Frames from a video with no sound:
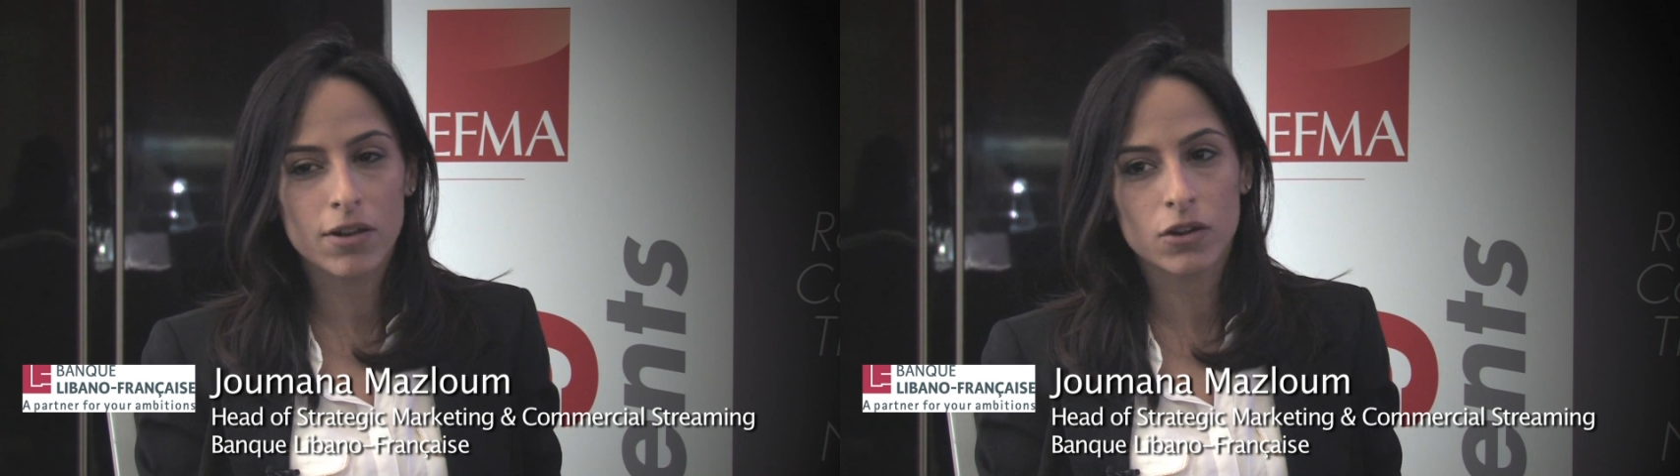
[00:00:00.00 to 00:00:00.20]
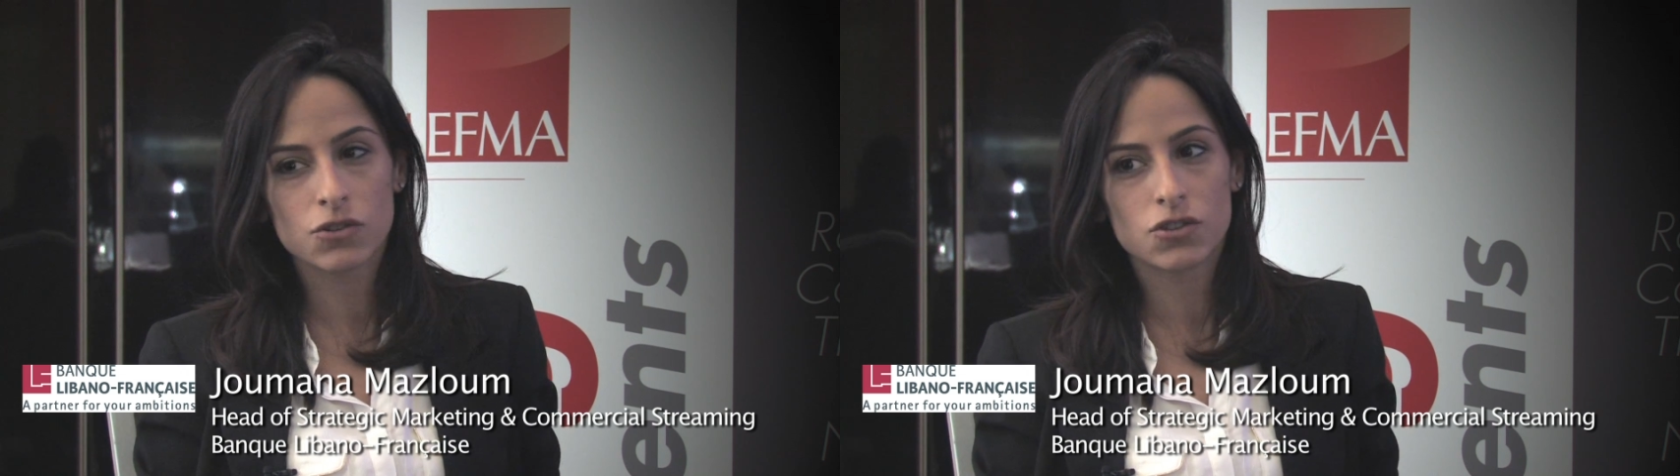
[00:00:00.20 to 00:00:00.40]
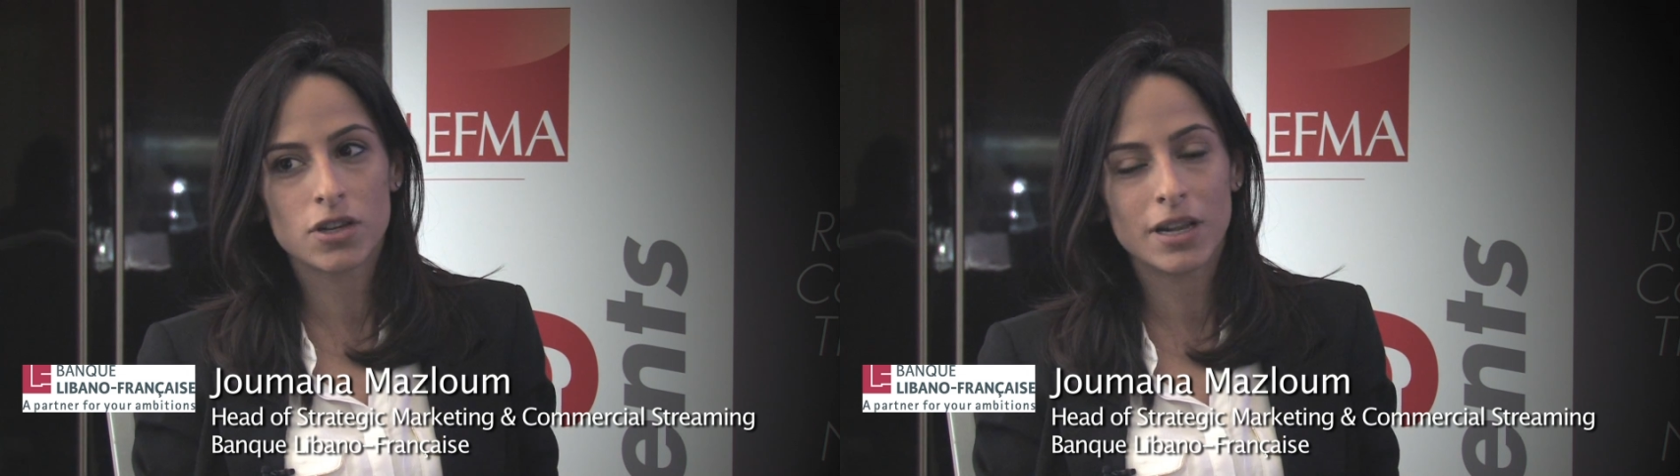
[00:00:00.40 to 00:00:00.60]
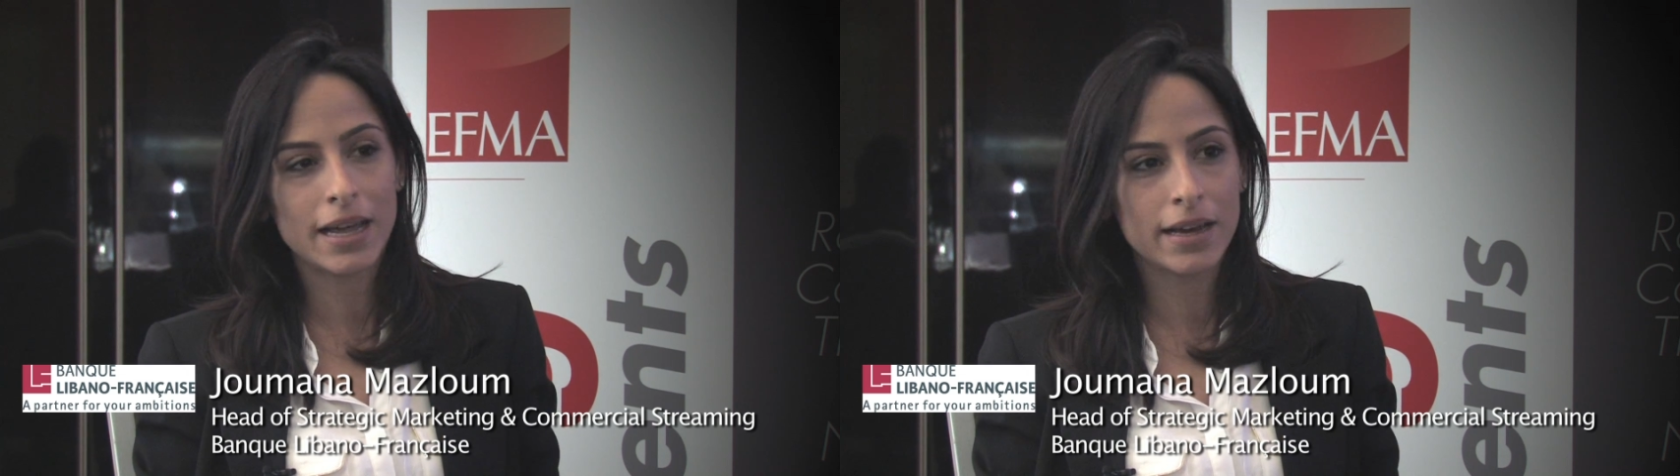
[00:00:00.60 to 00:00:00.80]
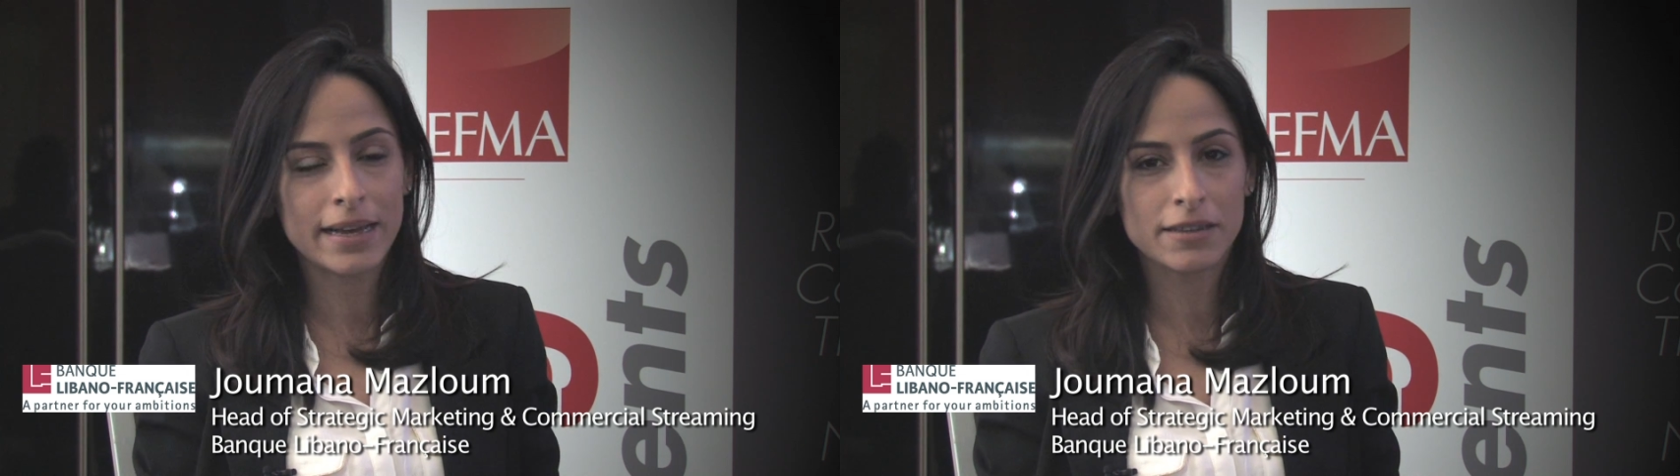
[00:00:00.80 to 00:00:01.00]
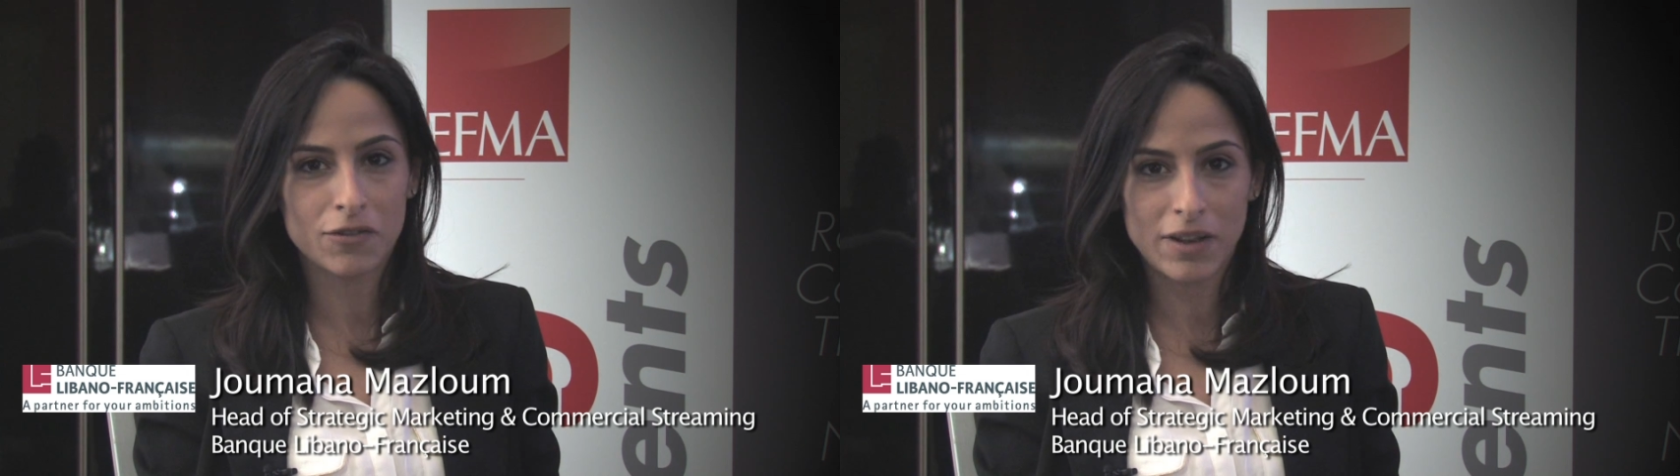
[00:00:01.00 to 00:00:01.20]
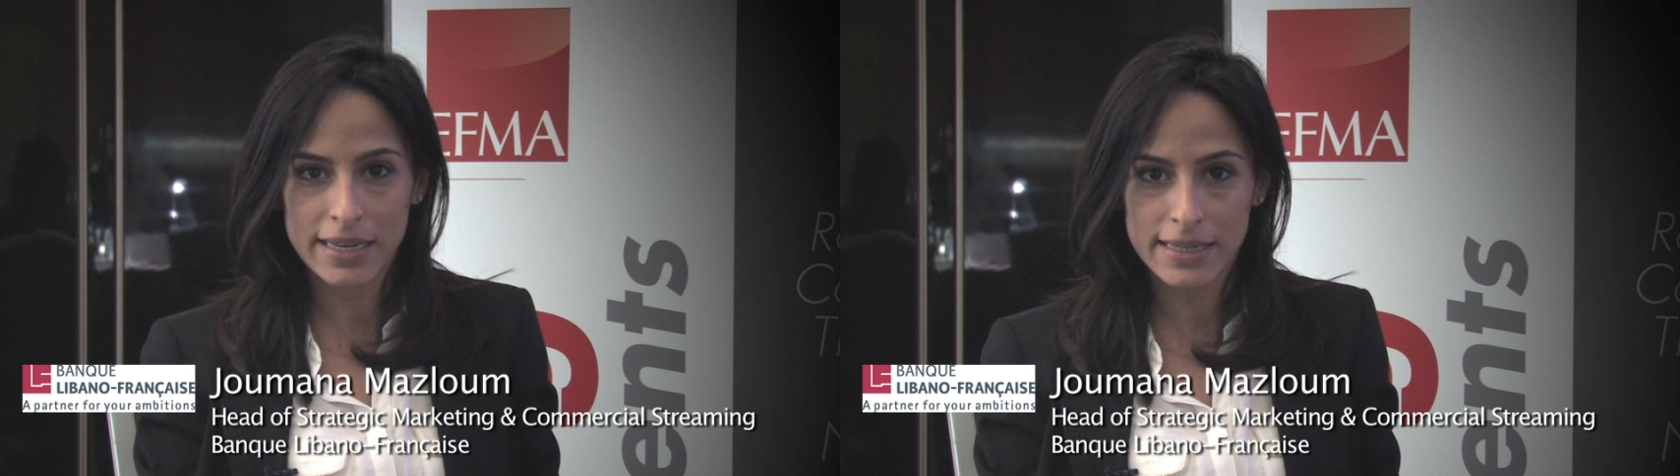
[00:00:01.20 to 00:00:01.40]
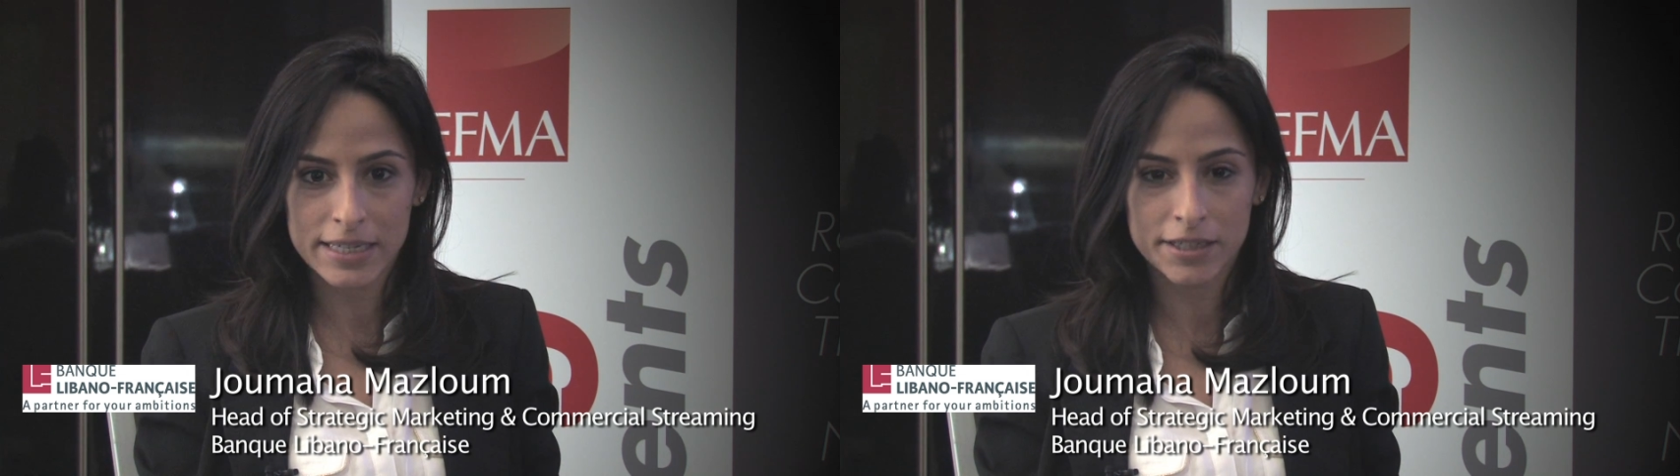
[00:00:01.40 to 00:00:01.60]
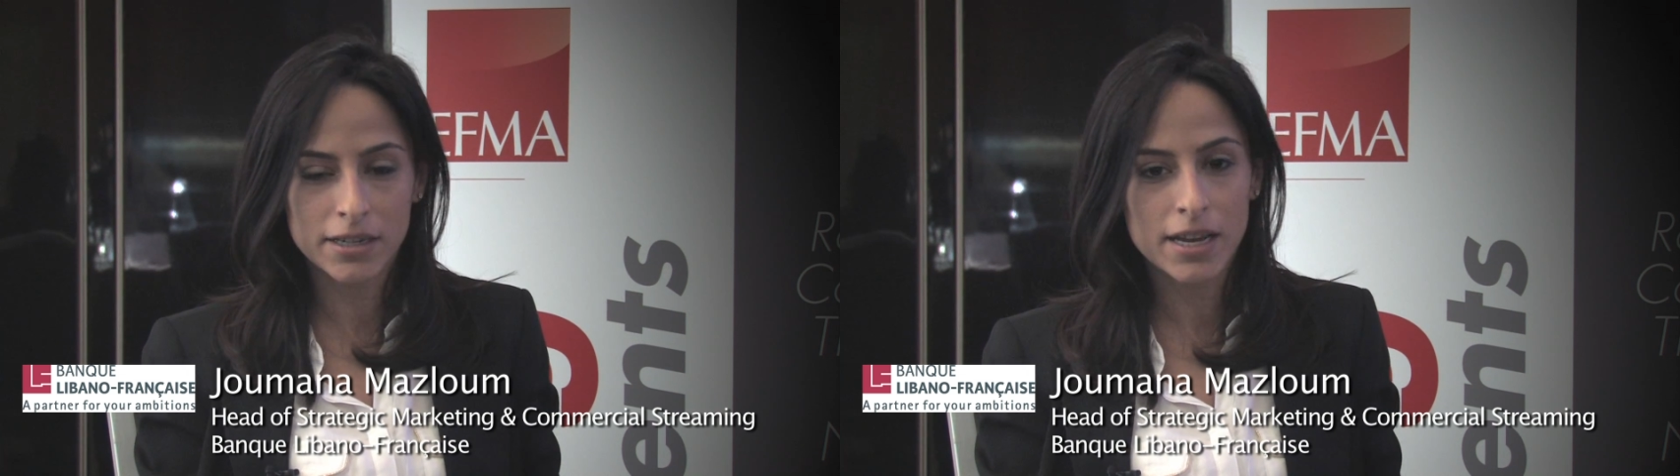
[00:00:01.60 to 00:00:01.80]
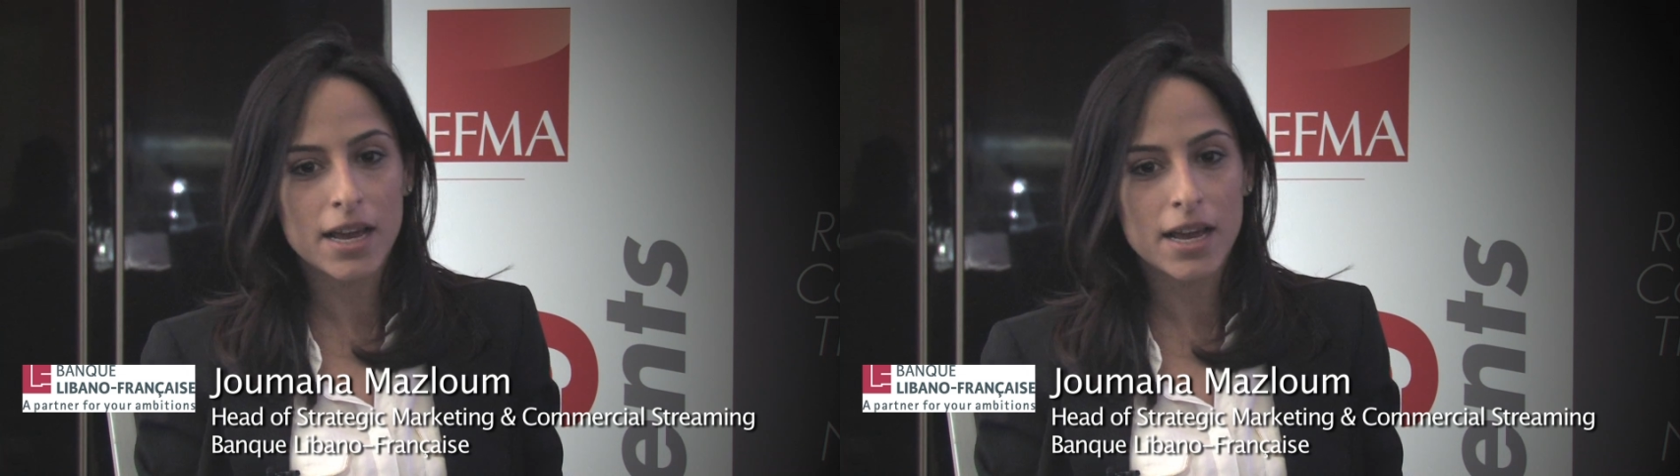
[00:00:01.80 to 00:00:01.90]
launched at the end of last year.